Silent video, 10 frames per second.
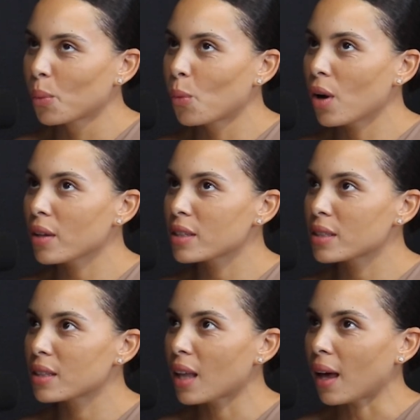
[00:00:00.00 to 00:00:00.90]
What
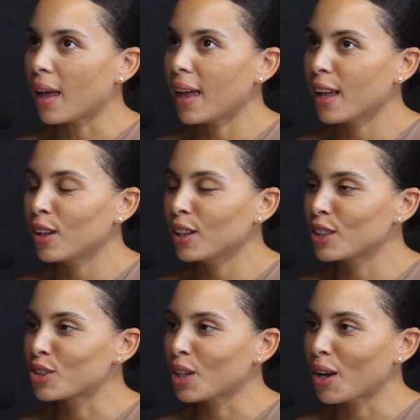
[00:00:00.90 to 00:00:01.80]
the hell
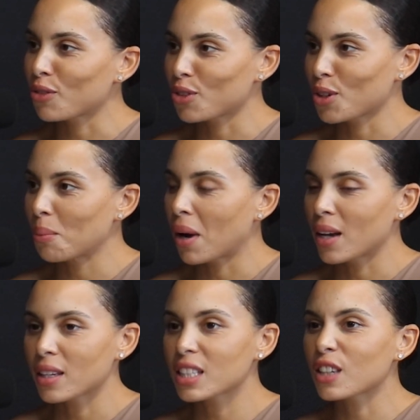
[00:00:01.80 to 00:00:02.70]
is going through your
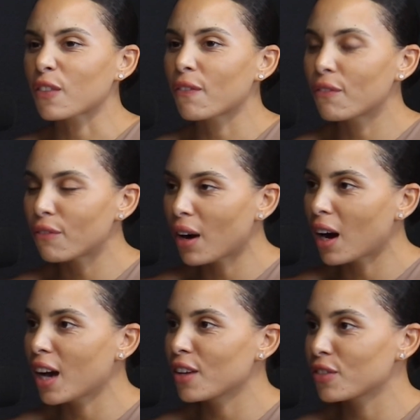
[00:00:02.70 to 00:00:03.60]
mind? This is
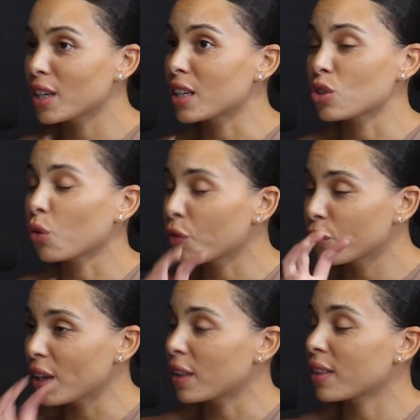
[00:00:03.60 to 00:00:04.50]
5 years, your
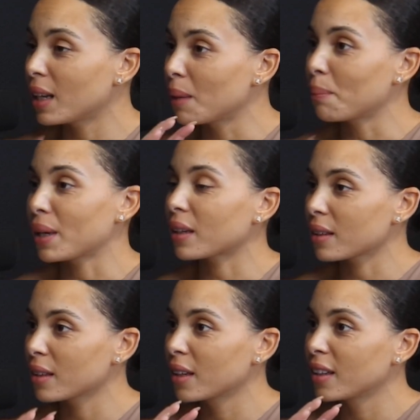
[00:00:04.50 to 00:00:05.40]
5th
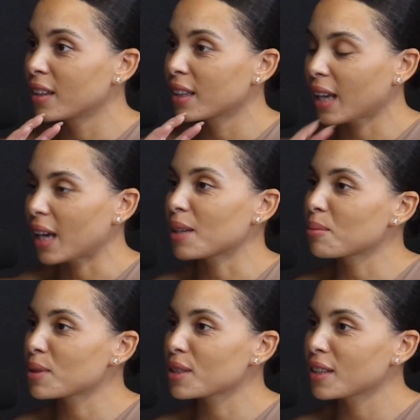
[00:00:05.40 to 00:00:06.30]
Olympic
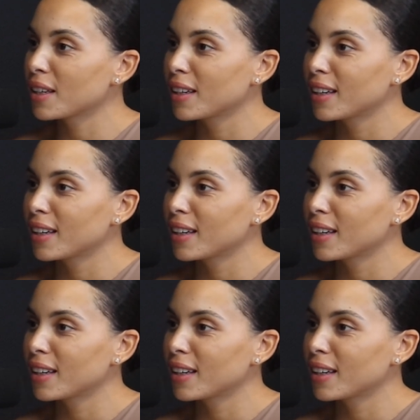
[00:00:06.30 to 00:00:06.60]
Games.